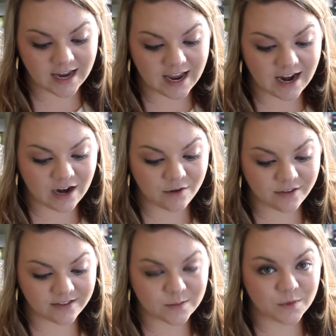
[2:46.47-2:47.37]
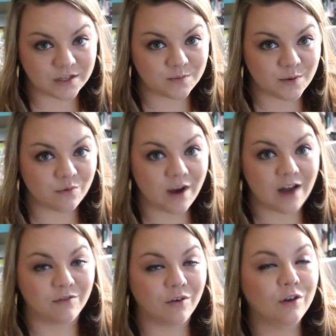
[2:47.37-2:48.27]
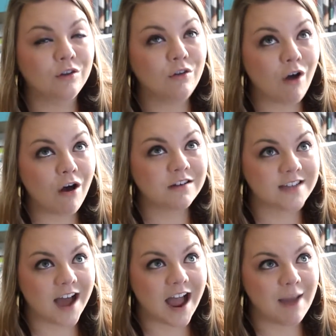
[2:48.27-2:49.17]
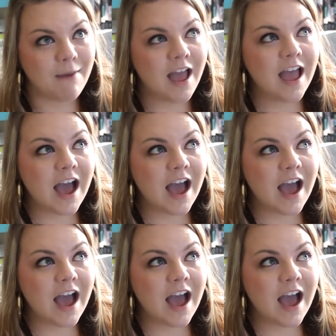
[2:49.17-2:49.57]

and I know that this book has been around for a long time.